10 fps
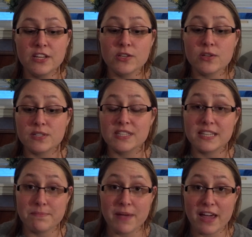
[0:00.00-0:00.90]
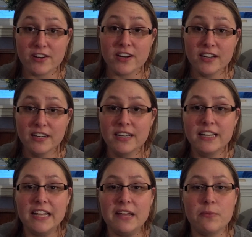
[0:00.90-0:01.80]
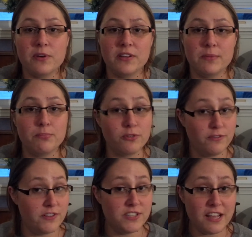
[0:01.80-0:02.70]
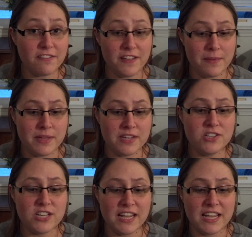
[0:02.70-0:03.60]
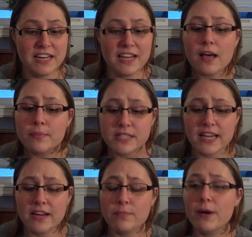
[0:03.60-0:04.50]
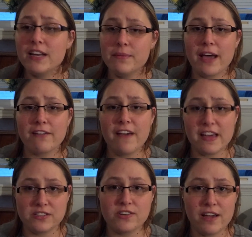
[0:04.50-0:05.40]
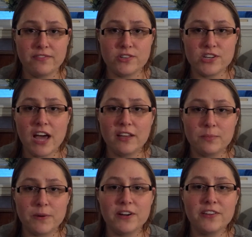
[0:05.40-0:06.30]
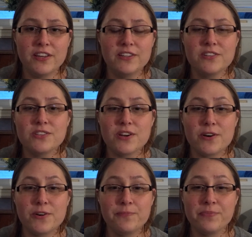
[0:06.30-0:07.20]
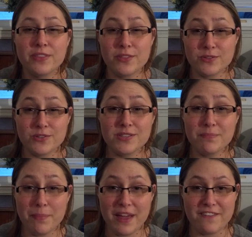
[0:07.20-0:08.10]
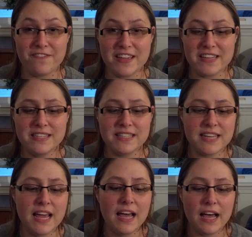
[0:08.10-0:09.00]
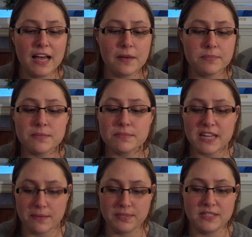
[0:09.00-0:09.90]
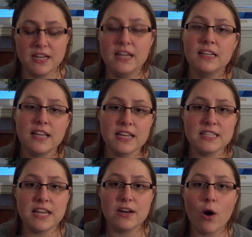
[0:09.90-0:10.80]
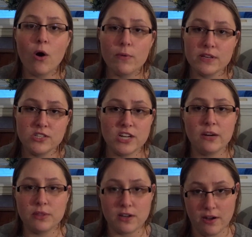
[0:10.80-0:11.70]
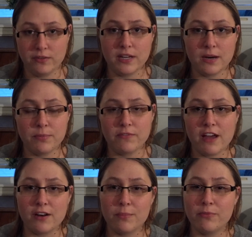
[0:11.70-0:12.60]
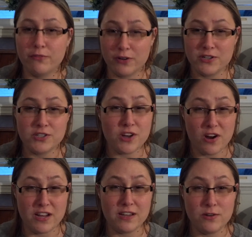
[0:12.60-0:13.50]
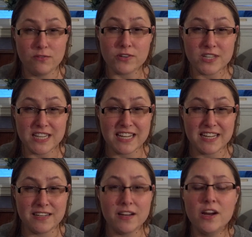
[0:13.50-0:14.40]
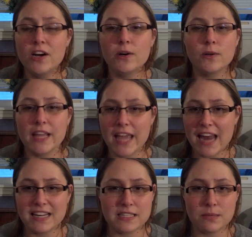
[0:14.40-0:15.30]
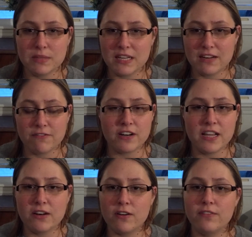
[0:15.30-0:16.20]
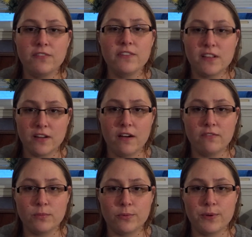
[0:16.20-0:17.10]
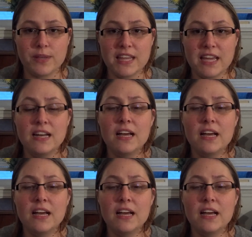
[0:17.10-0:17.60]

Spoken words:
You'll sleep better. It will improve your self-image, and it helps to get your body back faster after childbirth. So those are some benefits. Some tips. Like I said, always check with your healthcare provider before you're starting a new routine or like adding something different in, or if you feel uncomfortable with it.